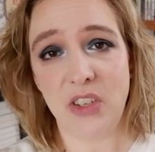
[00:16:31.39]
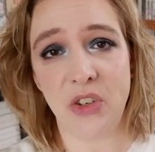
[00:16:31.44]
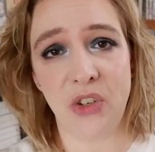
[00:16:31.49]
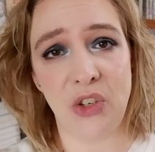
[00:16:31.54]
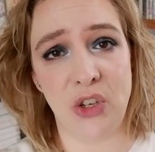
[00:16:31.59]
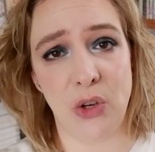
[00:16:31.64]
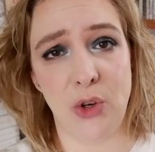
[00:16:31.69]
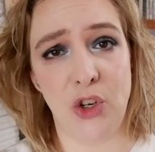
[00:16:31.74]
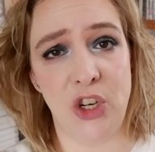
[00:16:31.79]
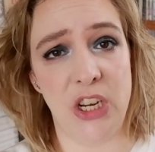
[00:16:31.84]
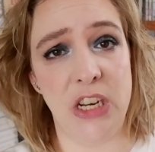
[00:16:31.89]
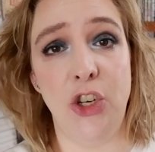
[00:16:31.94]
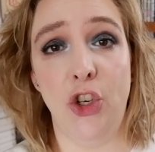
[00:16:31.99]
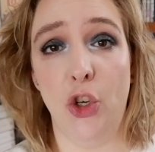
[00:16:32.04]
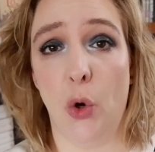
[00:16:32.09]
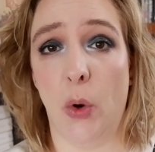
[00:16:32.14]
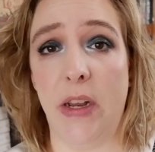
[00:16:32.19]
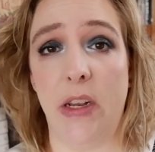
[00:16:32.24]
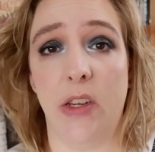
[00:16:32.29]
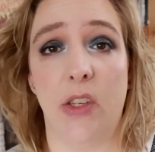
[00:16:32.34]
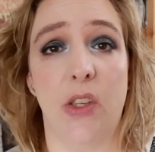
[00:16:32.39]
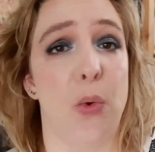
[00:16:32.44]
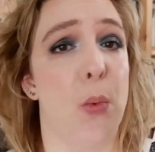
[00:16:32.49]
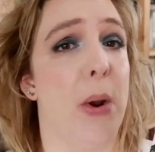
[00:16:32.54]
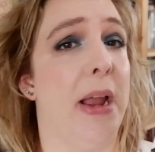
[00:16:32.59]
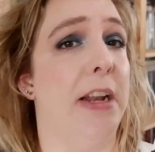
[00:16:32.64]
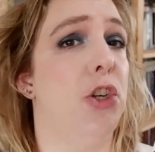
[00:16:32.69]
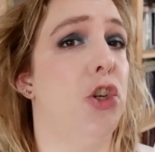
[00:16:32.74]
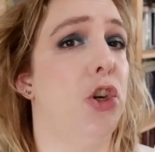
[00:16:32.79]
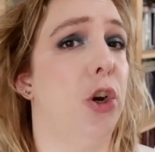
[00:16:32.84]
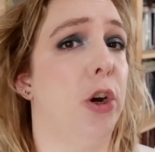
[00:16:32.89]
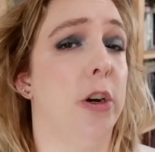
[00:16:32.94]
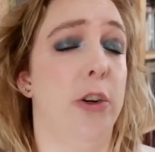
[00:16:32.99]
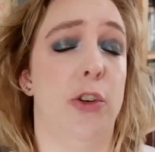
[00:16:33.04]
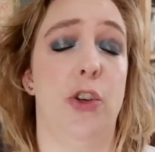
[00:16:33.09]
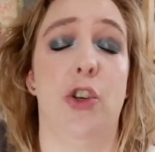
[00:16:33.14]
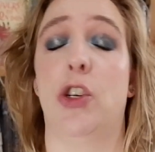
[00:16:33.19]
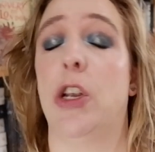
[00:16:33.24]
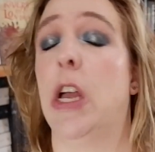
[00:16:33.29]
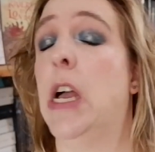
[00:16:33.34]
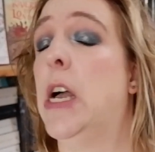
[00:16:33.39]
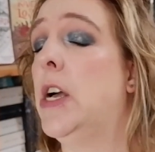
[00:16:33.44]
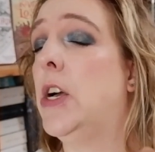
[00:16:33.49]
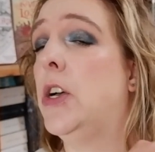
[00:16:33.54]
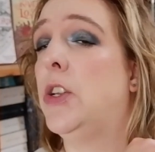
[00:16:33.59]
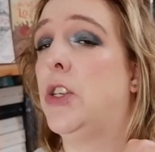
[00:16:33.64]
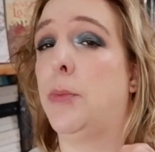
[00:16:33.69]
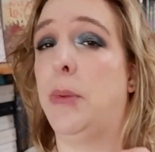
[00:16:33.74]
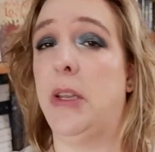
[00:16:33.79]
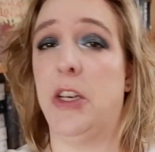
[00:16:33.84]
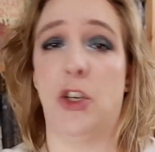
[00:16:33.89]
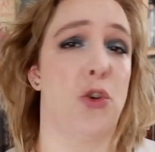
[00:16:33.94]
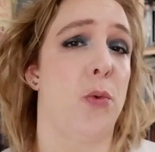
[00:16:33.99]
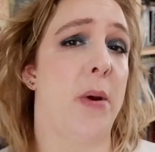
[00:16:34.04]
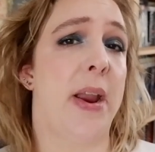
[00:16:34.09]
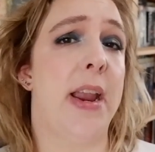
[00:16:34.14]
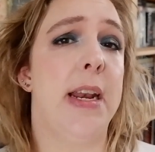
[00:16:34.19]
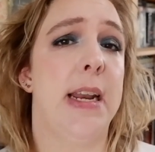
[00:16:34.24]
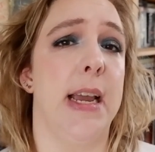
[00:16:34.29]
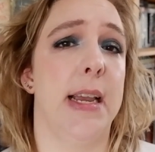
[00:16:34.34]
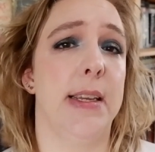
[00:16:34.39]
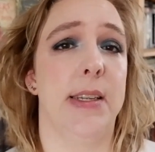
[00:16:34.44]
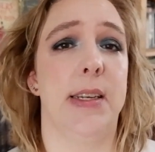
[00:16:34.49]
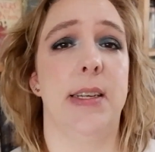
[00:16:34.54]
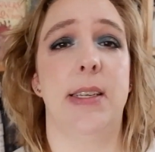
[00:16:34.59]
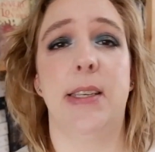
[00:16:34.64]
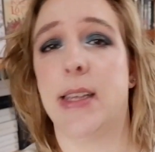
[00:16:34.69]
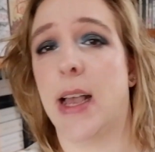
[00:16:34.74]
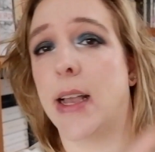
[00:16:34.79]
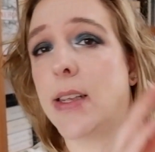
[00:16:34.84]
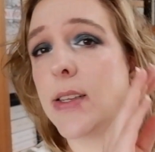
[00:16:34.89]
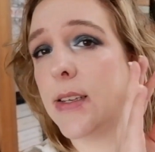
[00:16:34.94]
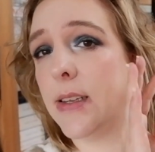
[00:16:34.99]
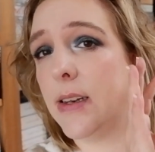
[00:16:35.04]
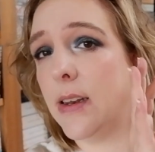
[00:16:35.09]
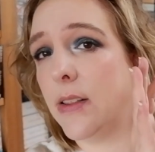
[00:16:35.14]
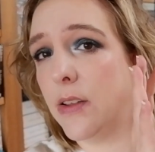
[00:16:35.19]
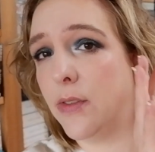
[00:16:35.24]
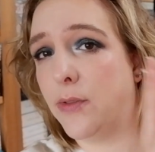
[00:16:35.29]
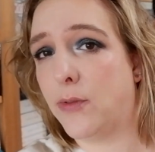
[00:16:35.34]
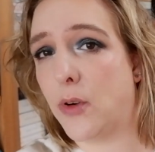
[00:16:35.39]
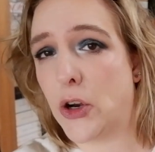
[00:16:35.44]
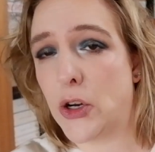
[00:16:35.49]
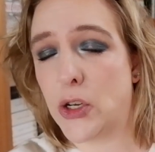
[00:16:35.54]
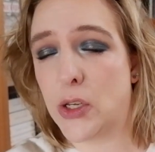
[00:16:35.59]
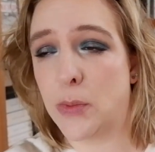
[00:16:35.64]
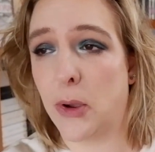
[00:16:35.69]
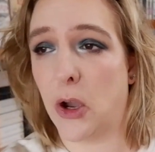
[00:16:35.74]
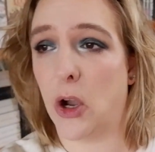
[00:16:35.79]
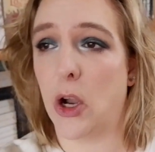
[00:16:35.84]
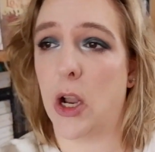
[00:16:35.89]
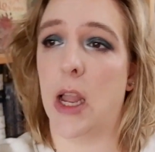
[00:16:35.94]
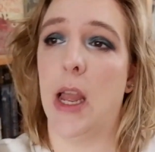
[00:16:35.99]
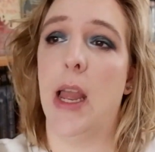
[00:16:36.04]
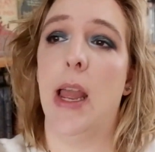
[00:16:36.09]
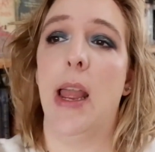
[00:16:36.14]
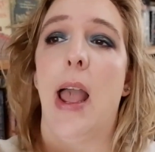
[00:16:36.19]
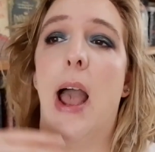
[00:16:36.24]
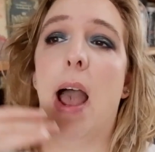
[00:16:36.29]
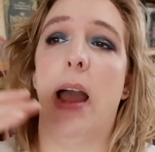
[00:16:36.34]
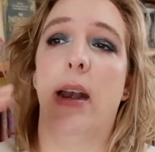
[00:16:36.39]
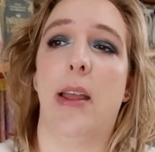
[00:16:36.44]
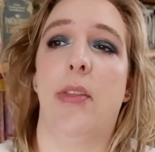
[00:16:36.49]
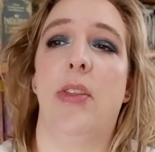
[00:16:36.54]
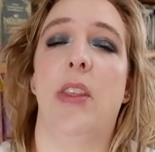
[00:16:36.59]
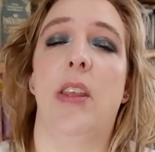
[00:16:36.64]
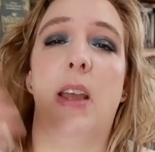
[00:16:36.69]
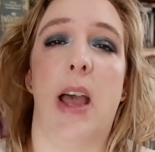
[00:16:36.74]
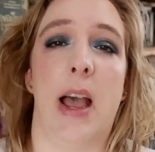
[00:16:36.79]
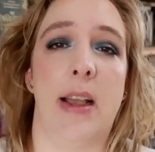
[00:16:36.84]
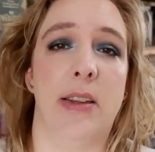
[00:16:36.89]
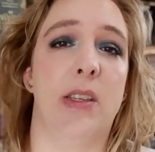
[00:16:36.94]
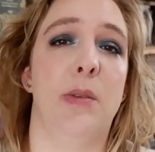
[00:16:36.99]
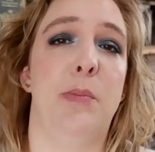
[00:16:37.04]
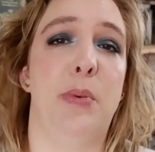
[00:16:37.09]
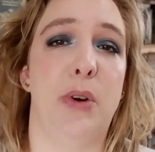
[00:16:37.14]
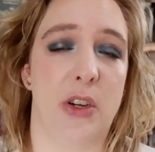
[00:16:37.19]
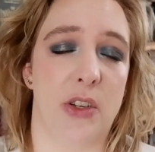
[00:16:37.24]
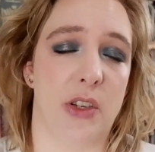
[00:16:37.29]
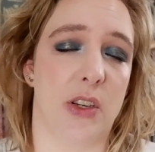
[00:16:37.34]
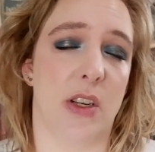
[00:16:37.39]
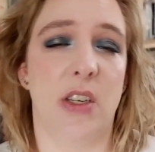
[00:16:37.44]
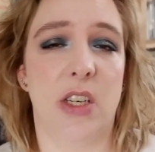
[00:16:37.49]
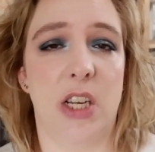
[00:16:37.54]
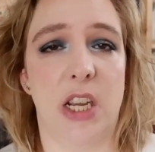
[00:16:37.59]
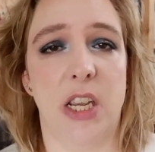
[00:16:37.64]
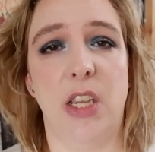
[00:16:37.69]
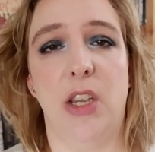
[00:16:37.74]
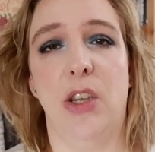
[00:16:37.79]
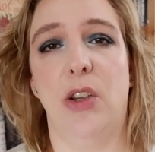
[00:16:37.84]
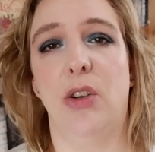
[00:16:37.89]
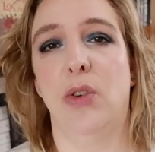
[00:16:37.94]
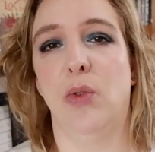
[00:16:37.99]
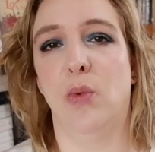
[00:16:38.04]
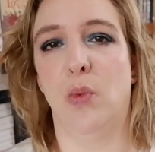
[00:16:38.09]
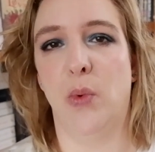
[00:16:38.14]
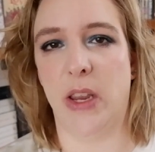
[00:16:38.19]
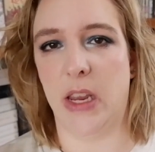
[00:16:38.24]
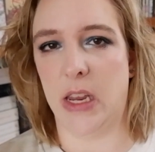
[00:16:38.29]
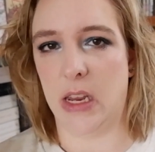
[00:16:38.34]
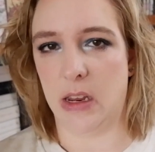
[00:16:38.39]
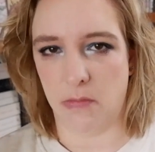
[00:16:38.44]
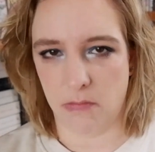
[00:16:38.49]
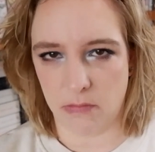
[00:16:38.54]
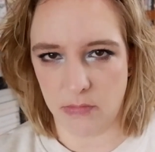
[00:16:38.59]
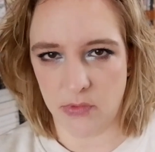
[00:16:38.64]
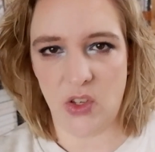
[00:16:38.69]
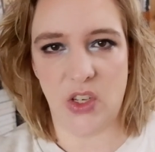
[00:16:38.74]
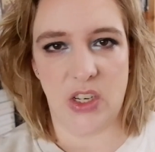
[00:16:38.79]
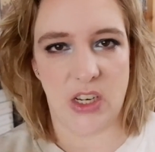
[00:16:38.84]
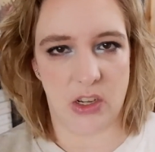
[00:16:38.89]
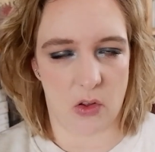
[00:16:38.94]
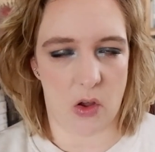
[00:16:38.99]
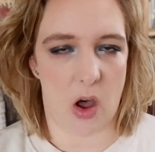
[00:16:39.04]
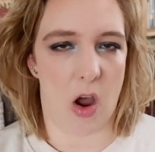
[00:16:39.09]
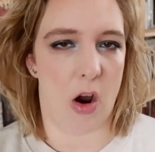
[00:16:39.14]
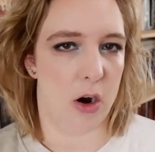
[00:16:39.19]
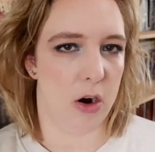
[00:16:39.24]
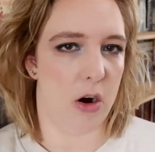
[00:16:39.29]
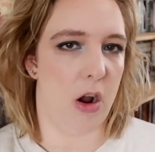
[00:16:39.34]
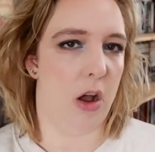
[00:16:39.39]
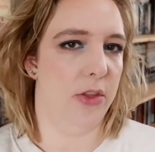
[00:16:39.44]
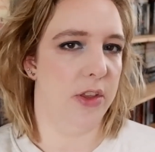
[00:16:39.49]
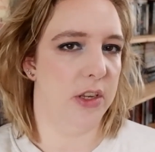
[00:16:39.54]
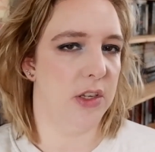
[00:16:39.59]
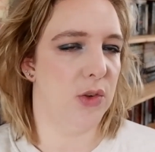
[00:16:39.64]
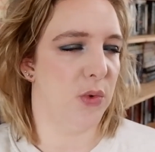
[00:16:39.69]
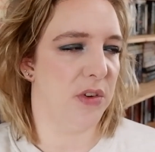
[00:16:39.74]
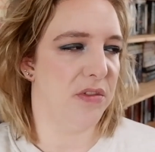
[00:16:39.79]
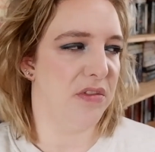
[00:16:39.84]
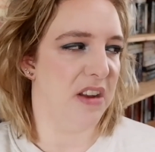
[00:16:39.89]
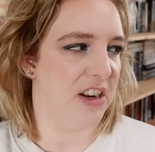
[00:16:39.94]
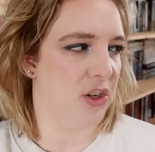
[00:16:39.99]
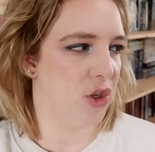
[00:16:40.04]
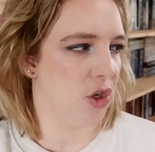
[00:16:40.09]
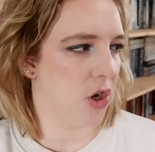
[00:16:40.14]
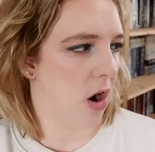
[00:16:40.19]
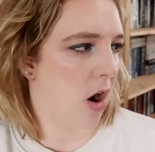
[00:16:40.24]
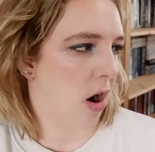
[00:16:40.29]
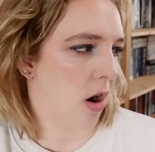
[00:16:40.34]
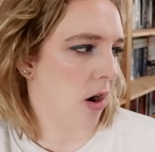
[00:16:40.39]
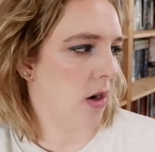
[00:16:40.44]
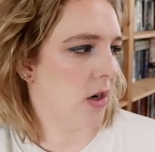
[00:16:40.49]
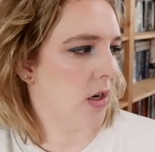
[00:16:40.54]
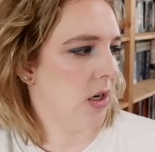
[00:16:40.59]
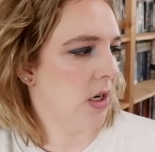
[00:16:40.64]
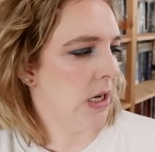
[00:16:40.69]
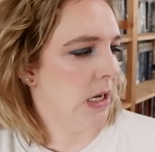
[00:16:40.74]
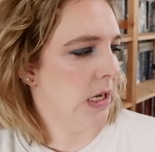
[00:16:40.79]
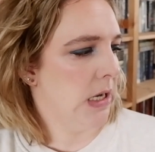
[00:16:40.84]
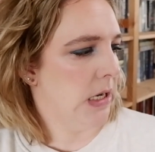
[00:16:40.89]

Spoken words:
So she joins the Red Church to be trained as an assassin in the first book, and then as the books continue, we still are on this revenge arc.